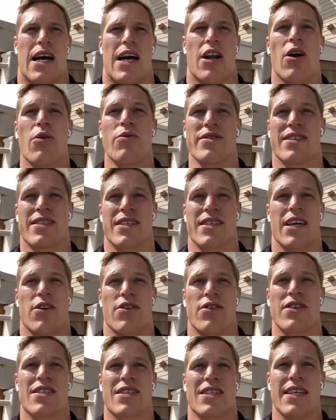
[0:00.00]
And I would say
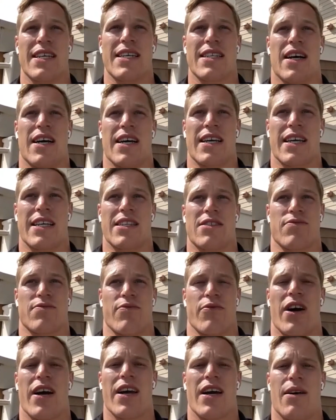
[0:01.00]
honestly, like it's
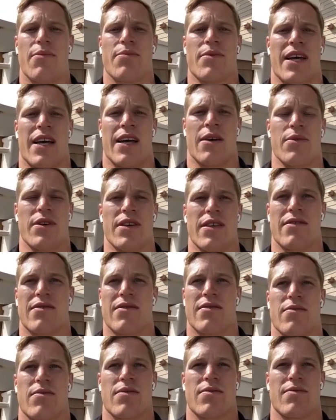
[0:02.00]
right up there with
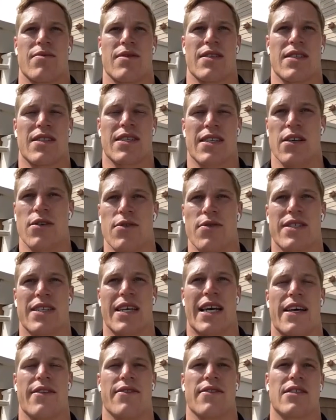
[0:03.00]
the skill
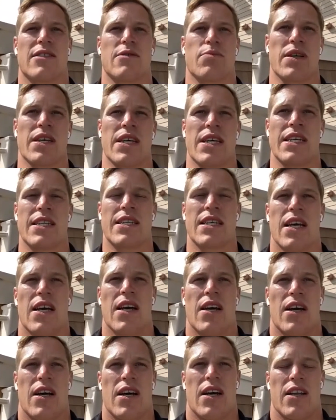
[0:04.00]
set, the speed,
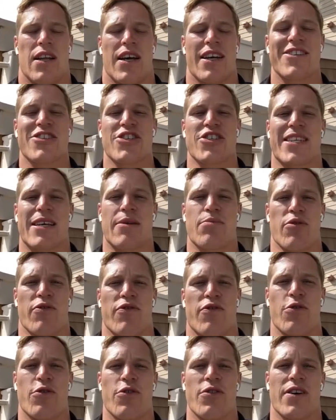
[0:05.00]
like I just said
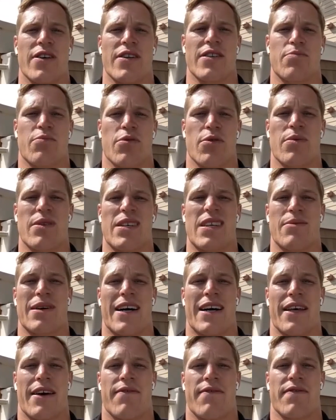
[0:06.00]
before, though, it's probably
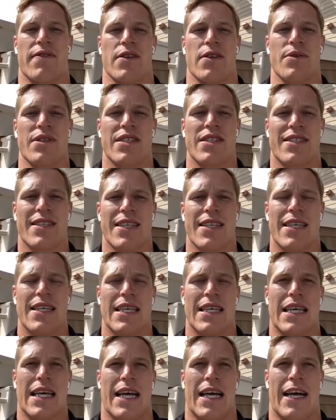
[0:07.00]
about that fluidity
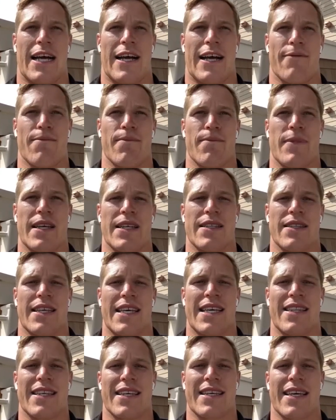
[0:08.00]
um, in
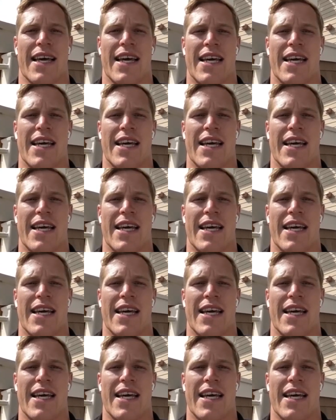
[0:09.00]
in the